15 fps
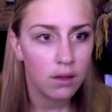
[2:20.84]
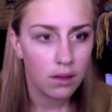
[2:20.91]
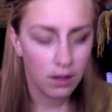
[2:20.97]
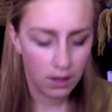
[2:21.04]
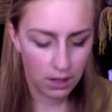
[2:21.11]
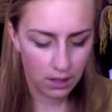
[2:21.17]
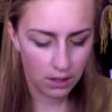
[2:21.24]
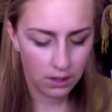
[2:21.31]

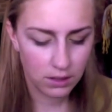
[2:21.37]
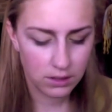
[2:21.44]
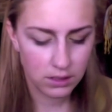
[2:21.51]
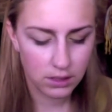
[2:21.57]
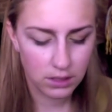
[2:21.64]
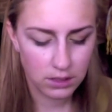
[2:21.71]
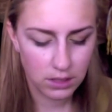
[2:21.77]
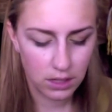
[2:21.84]
And it's
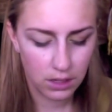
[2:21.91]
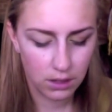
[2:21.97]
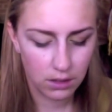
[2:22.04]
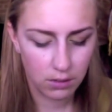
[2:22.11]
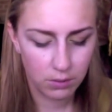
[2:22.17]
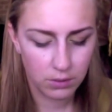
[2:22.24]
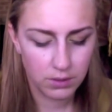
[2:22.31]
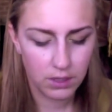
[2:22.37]
going to take a
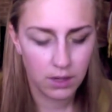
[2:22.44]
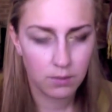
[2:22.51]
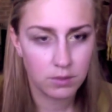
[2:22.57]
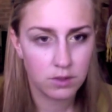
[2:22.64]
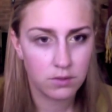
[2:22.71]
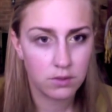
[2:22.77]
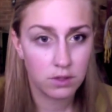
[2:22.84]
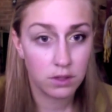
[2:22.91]
couple of times
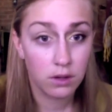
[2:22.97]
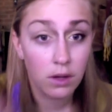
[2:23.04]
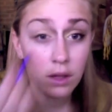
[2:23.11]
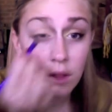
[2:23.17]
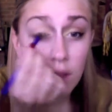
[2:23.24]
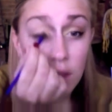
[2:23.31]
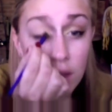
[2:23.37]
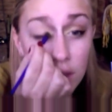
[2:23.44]
of doing
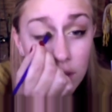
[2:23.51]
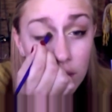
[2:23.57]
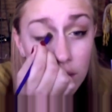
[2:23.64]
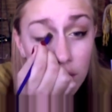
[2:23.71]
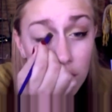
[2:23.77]
this,